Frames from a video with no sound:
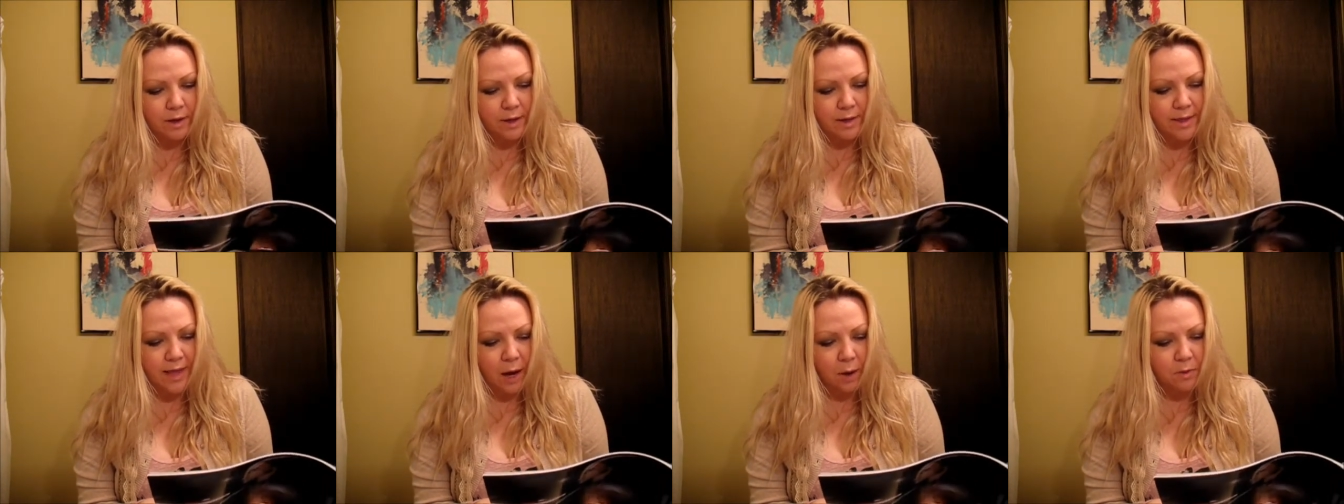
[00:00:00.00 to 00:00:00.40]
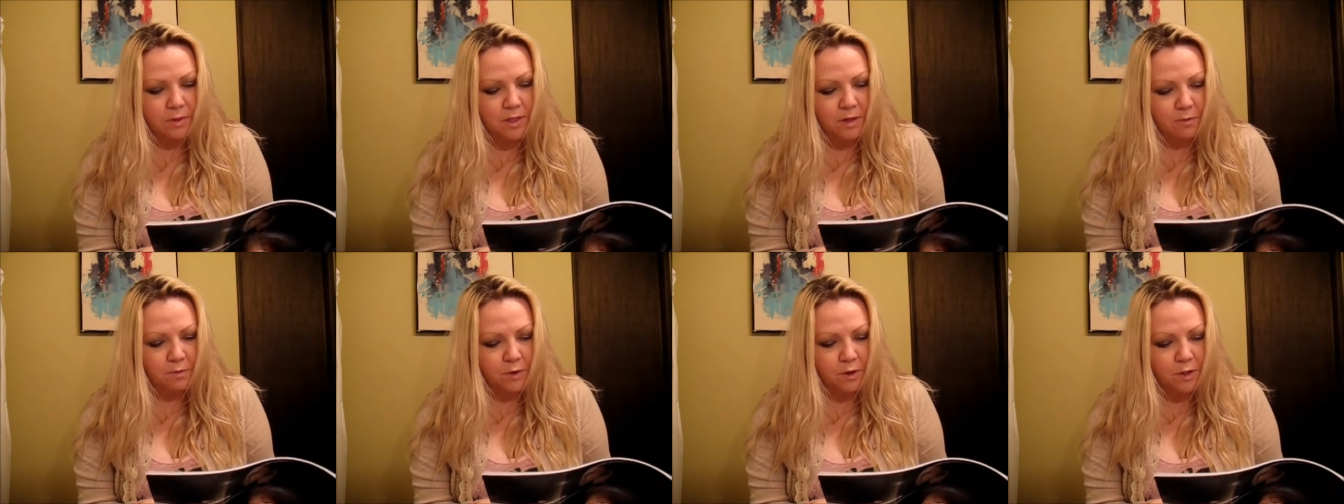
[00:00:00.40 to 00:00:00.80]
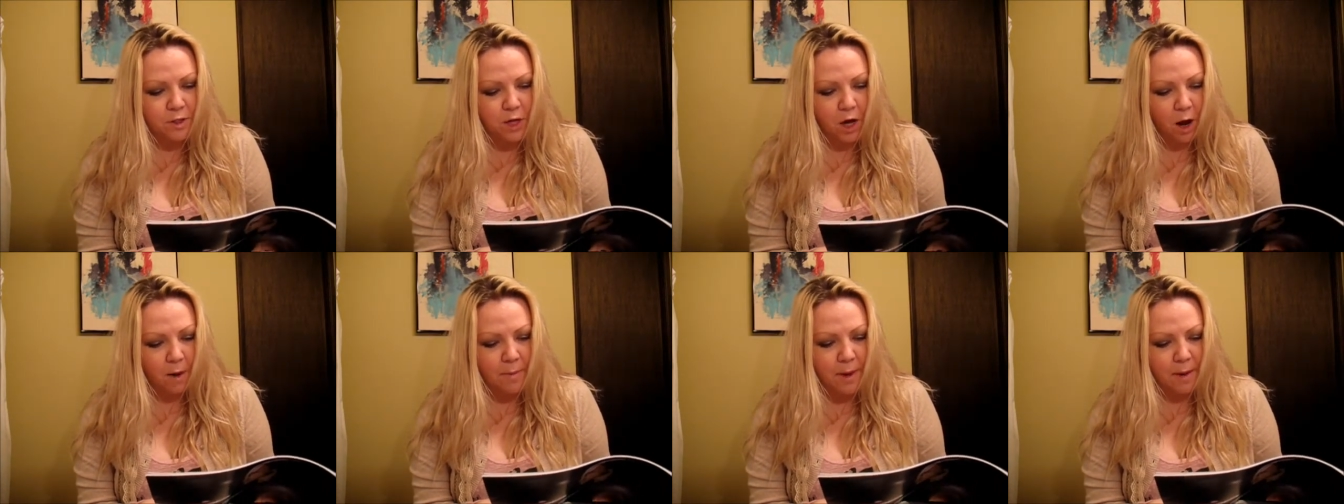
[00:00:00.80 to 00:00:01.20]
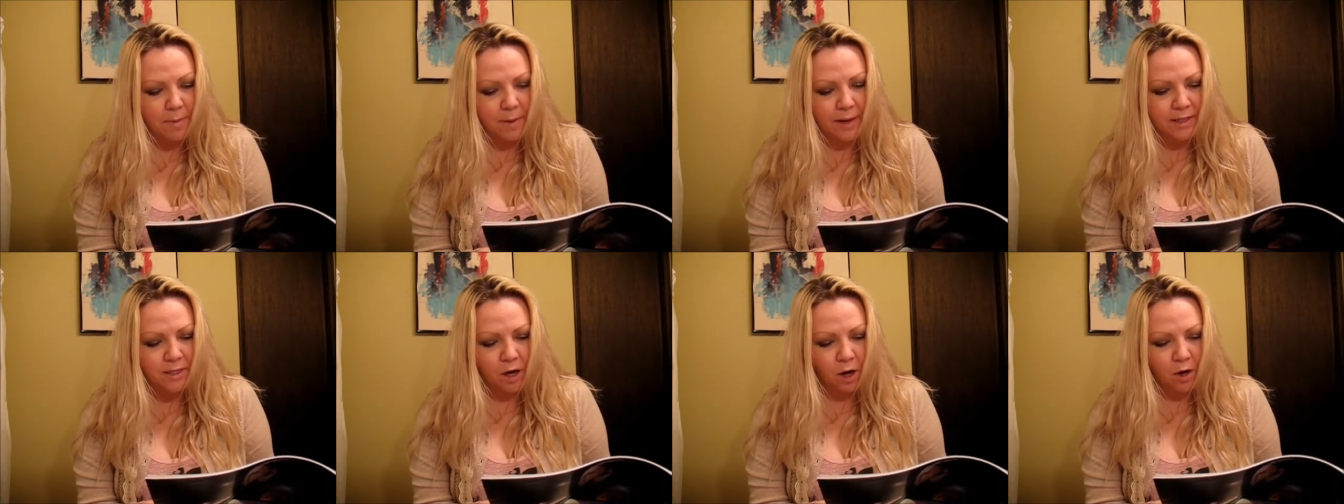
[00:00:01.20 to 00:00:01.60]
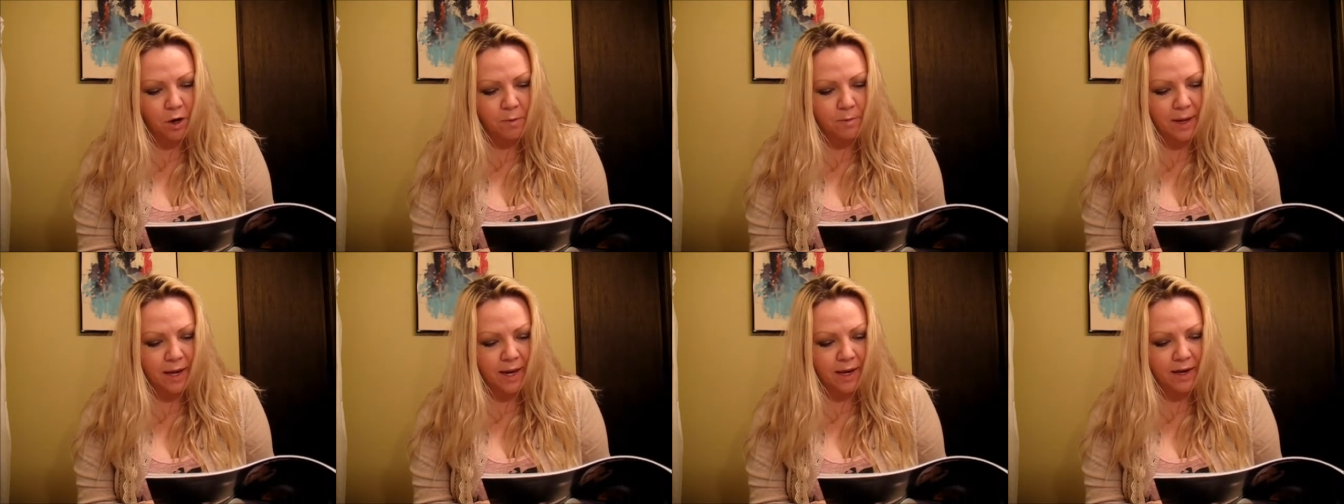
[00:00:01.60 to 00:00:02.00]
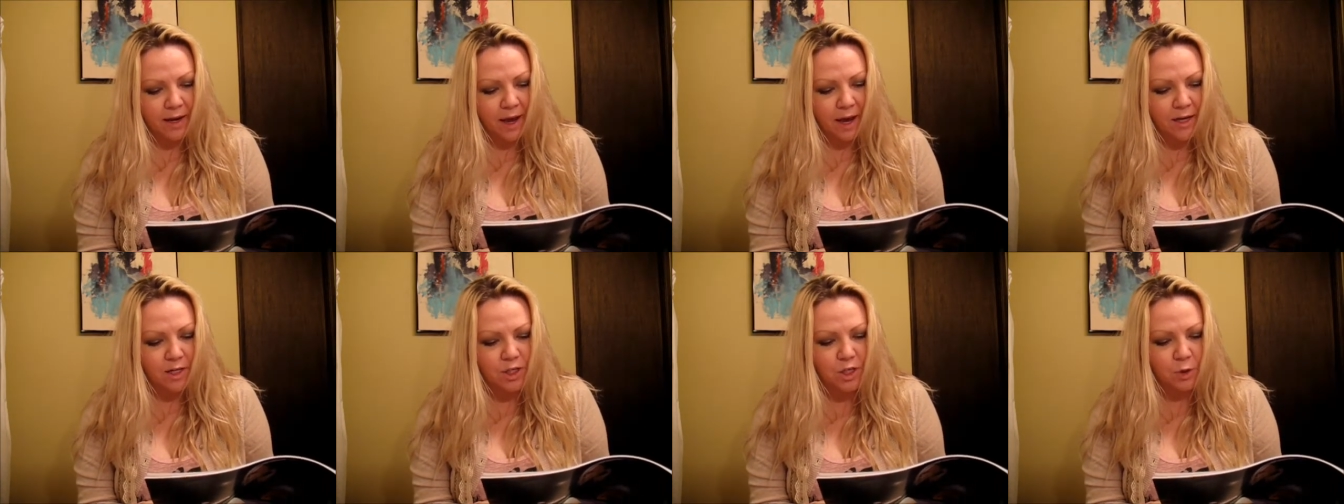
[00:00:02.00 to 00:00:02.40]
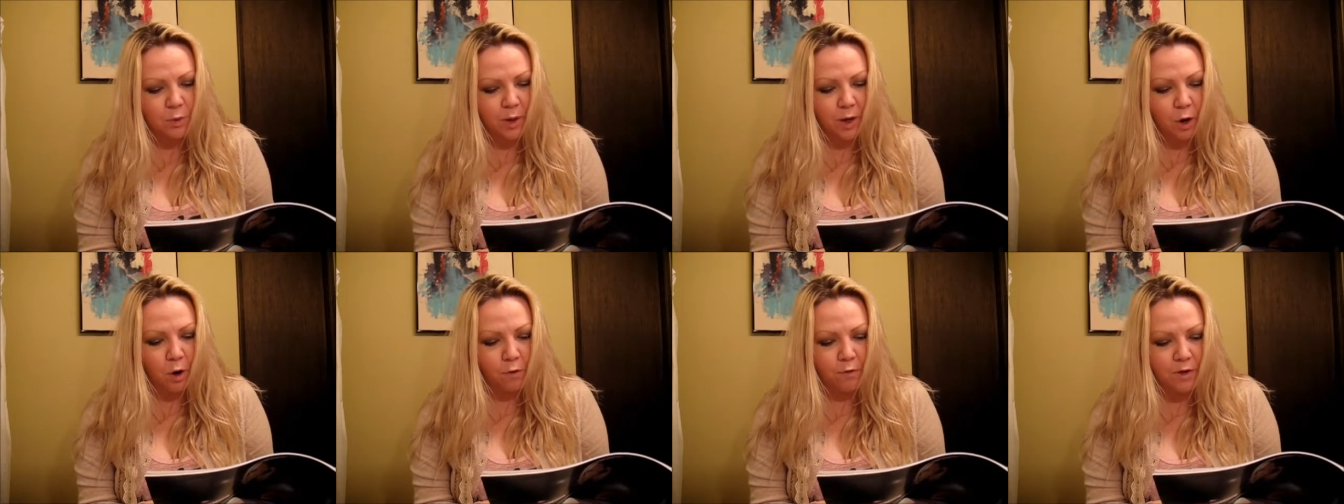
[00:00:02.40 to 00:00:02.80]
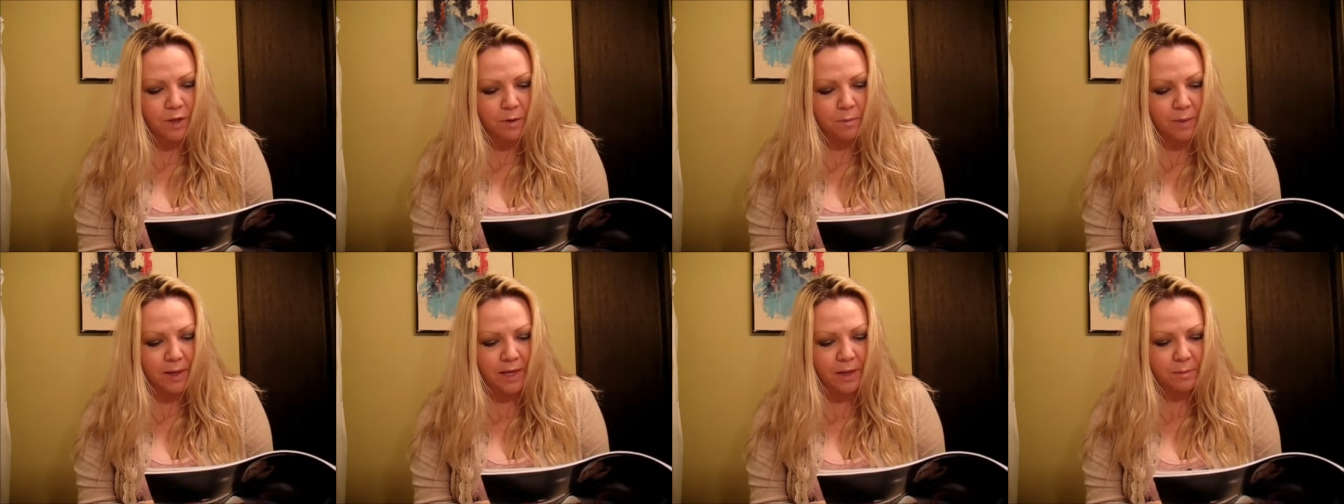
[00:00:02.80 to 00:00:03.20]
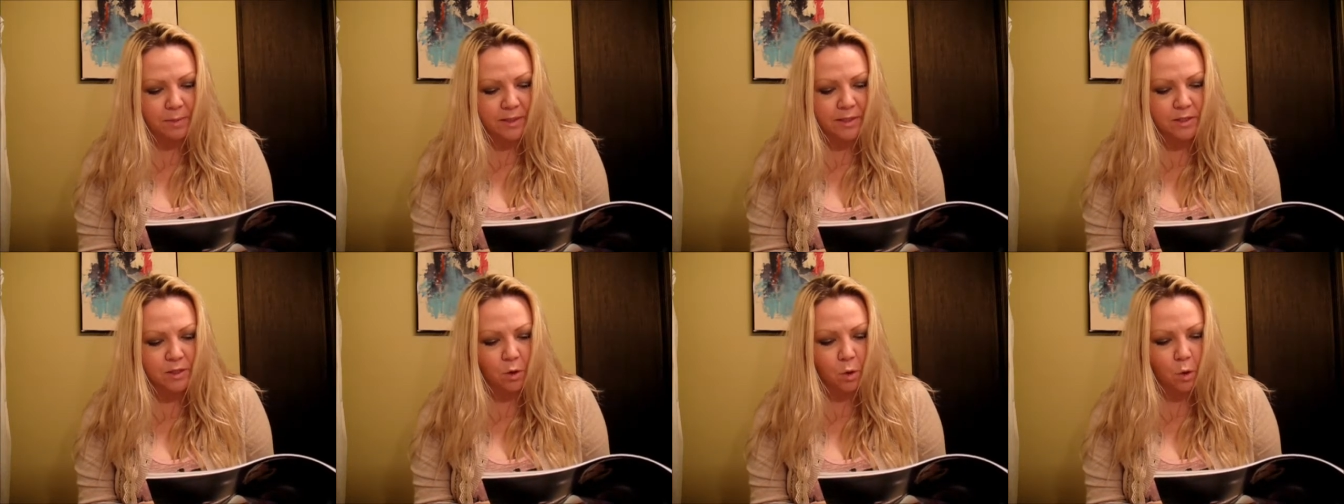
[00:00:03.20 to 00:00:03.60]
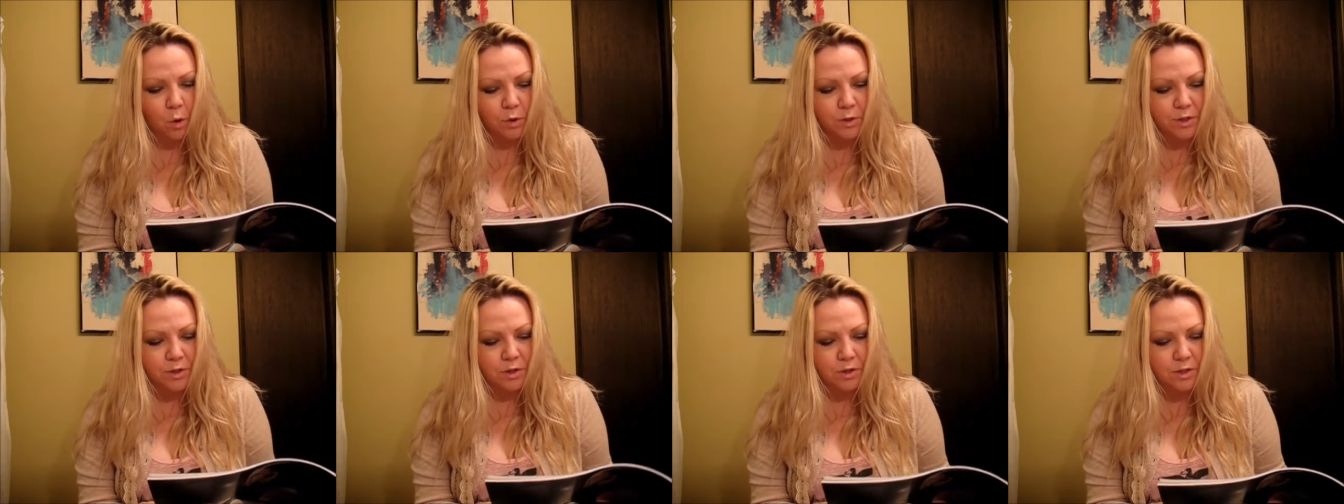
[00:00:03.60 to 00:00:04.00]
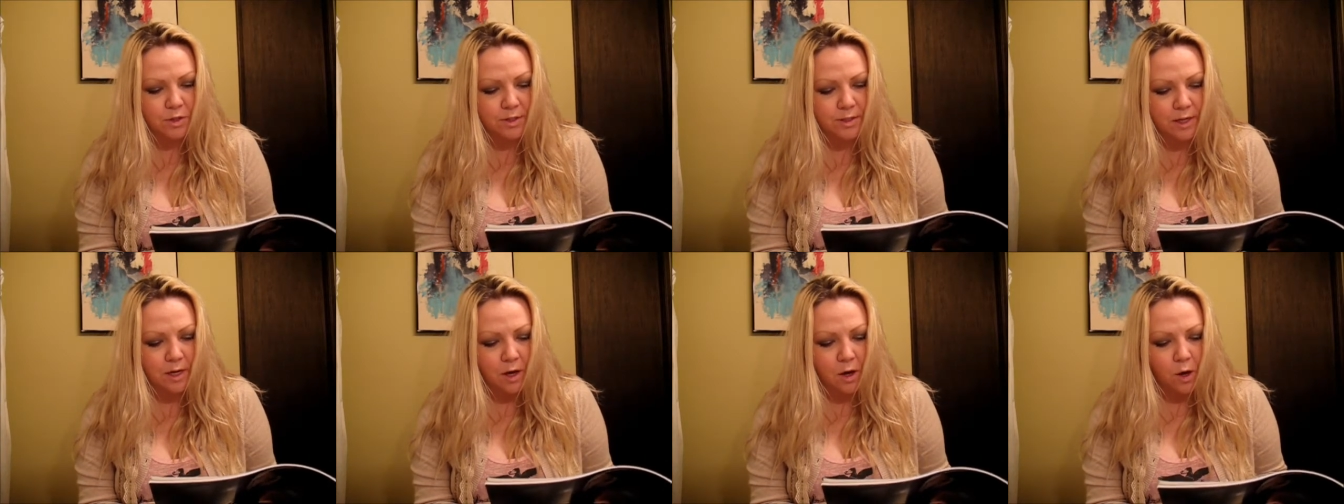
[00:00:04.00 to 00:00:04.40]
that was the first comment my daughter made as she went over the pink pistol holsters.